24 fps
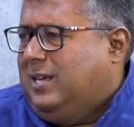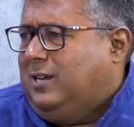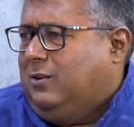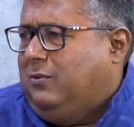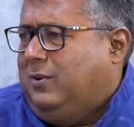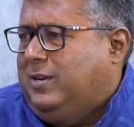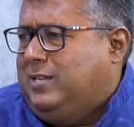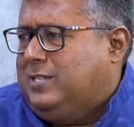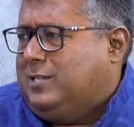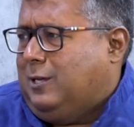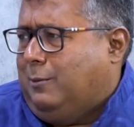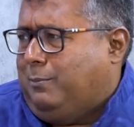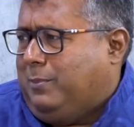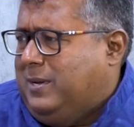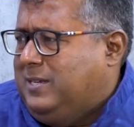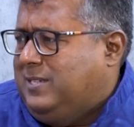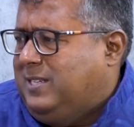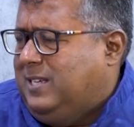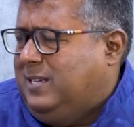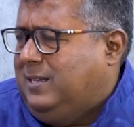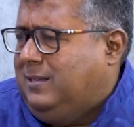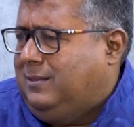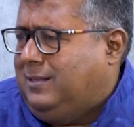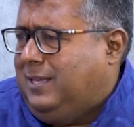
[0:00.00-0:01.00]
like a very
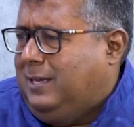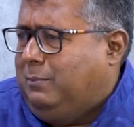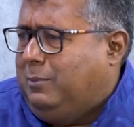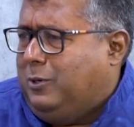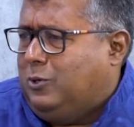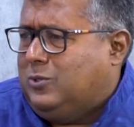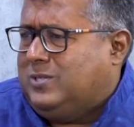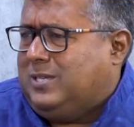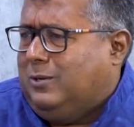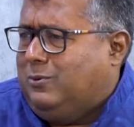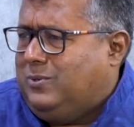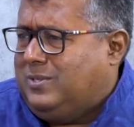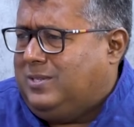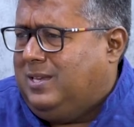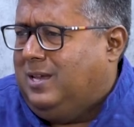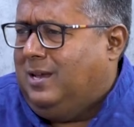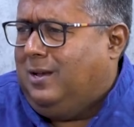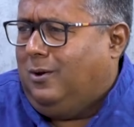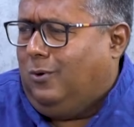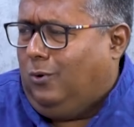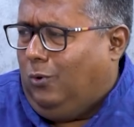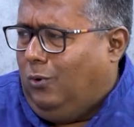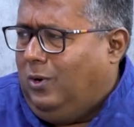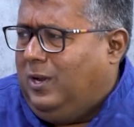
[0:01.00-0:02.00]
surprising thing, because I was
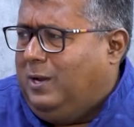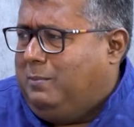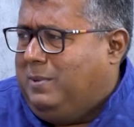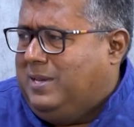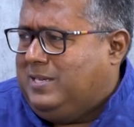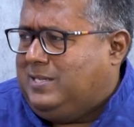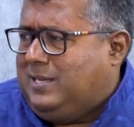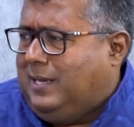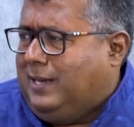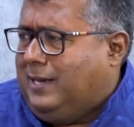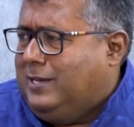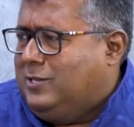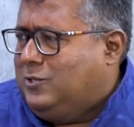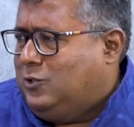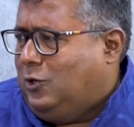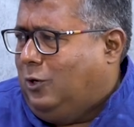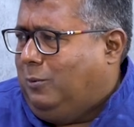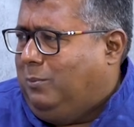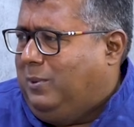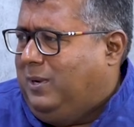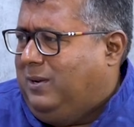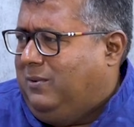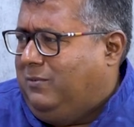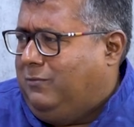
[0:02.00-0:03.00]
only in my second
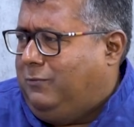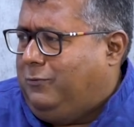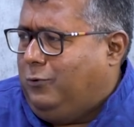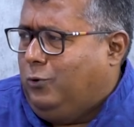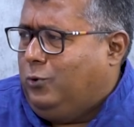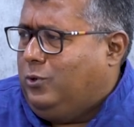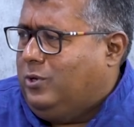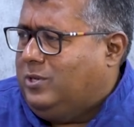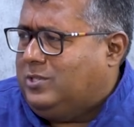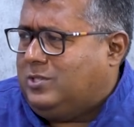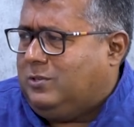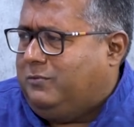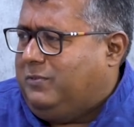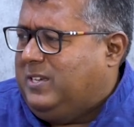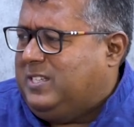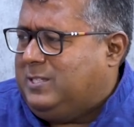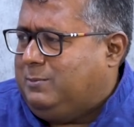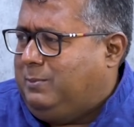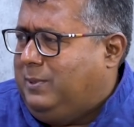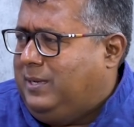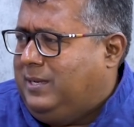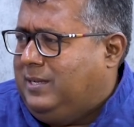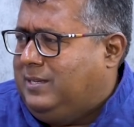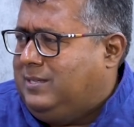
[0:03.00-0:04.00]
job and few years of
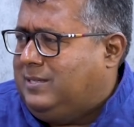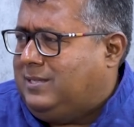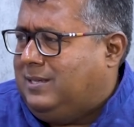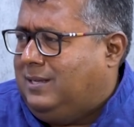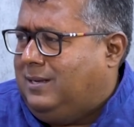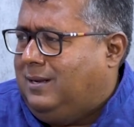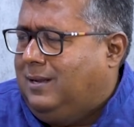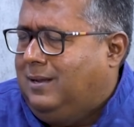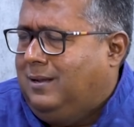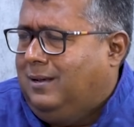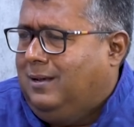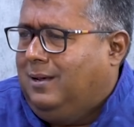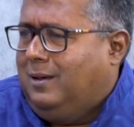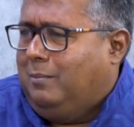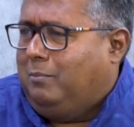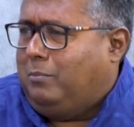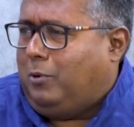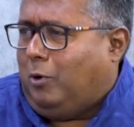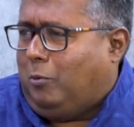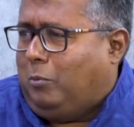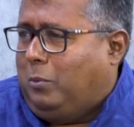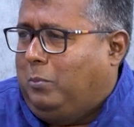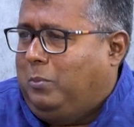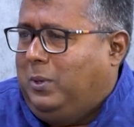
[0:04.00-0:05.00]
experience, and
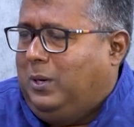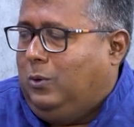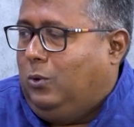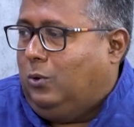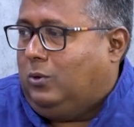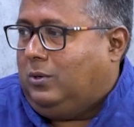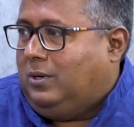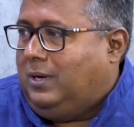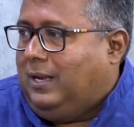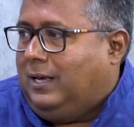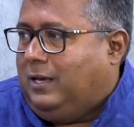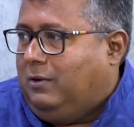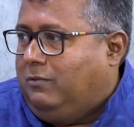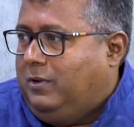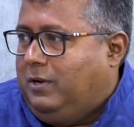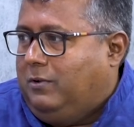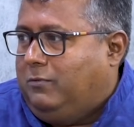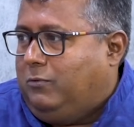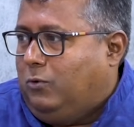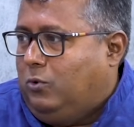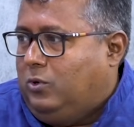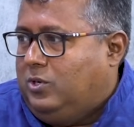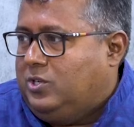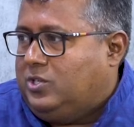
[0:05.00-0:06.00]
probably looked like a very
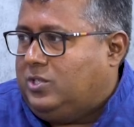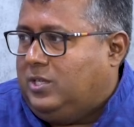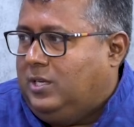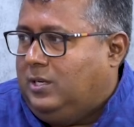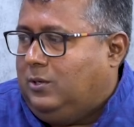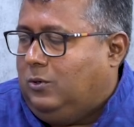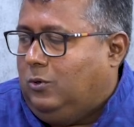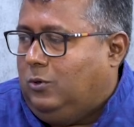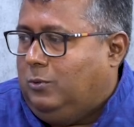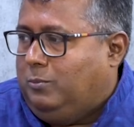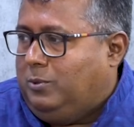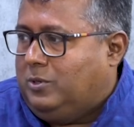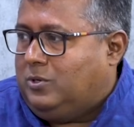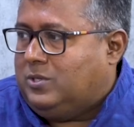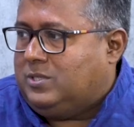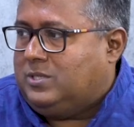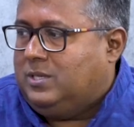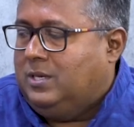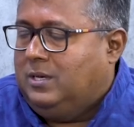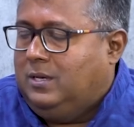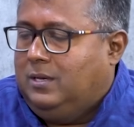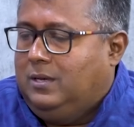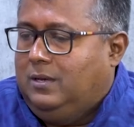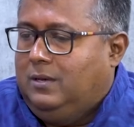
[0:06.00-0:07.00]
foolish thing to do, because
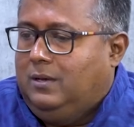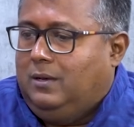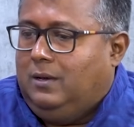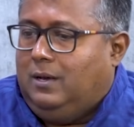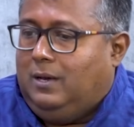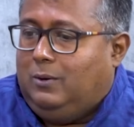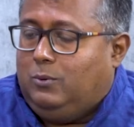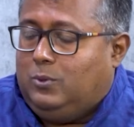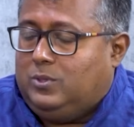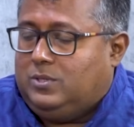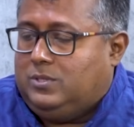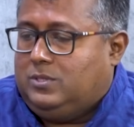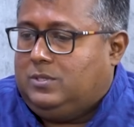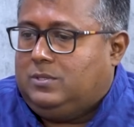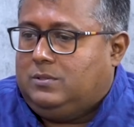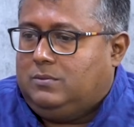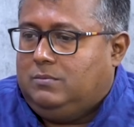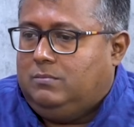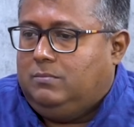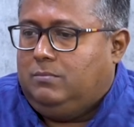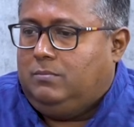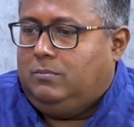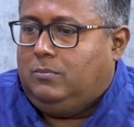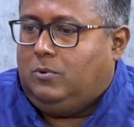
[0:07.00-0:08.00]
I
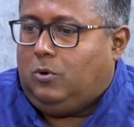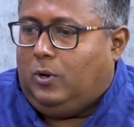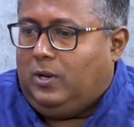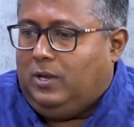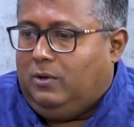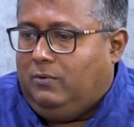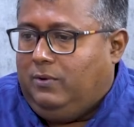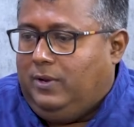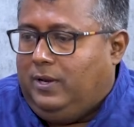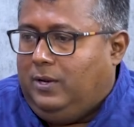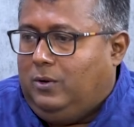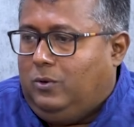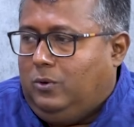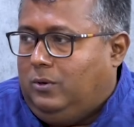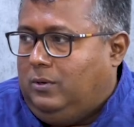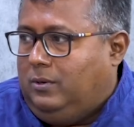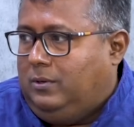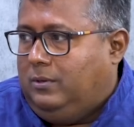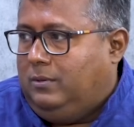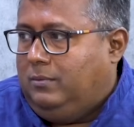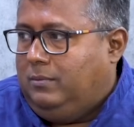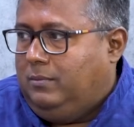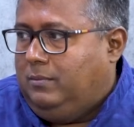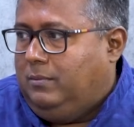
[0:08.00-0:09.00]
was drawing a very good
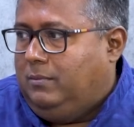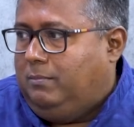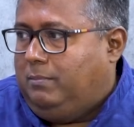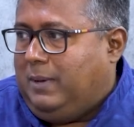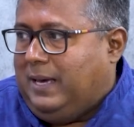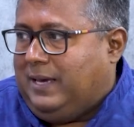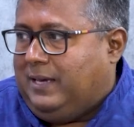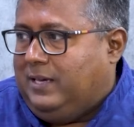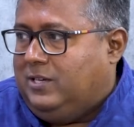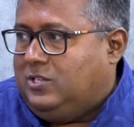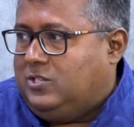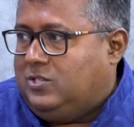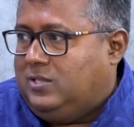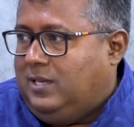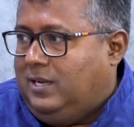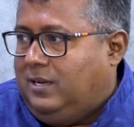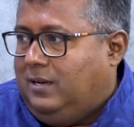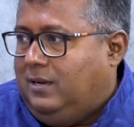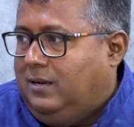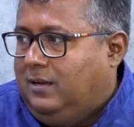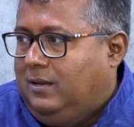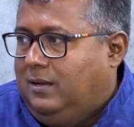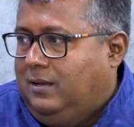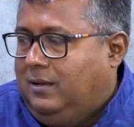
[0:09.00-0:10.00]
package
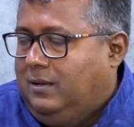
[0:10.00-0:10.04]
then,